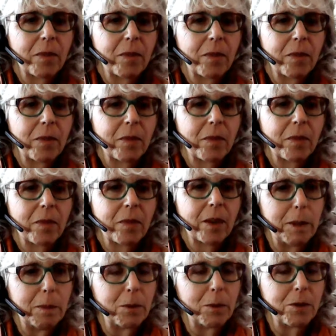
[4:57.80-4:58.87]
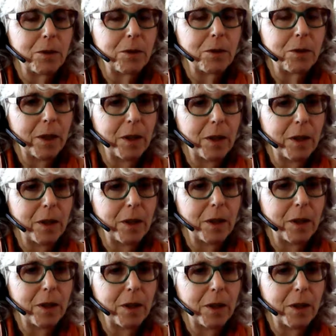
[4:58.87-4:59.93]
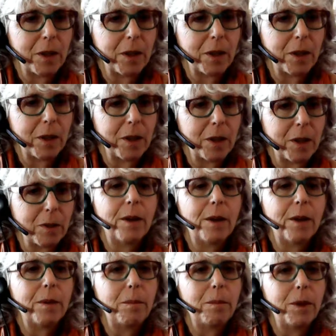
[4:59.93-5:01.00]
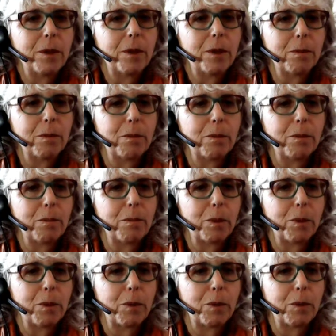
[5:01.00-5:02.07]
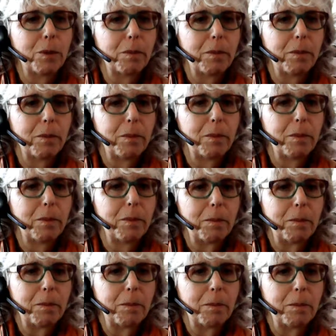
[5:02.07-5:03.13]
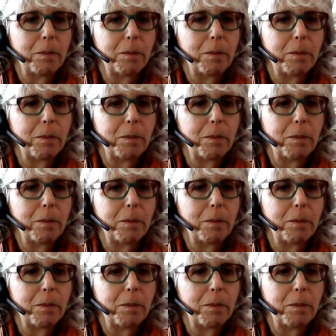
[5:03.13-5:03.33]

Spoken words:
the cardinal people to implement it, And then the mutable people to keep testing and